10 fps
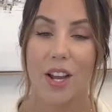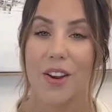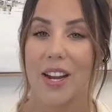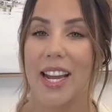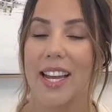All
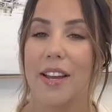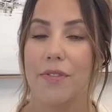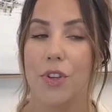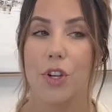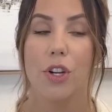right,
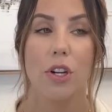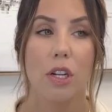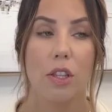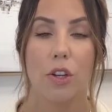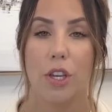if
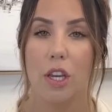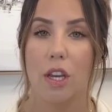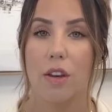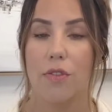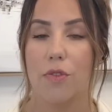you're
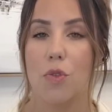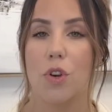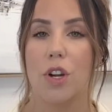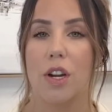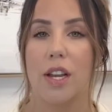looking
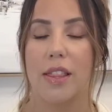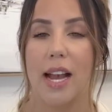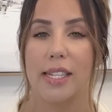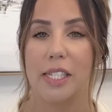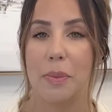for
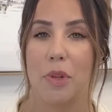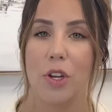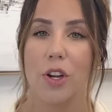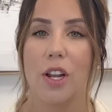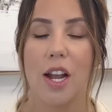that
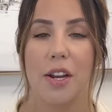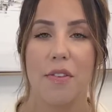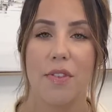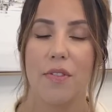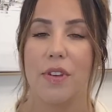similar kind
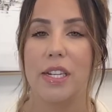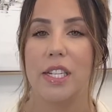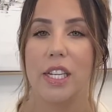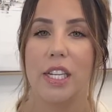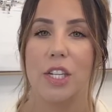of
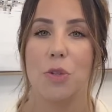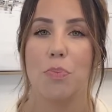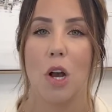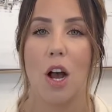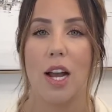vintage
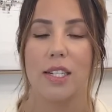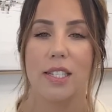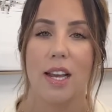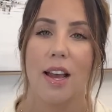pot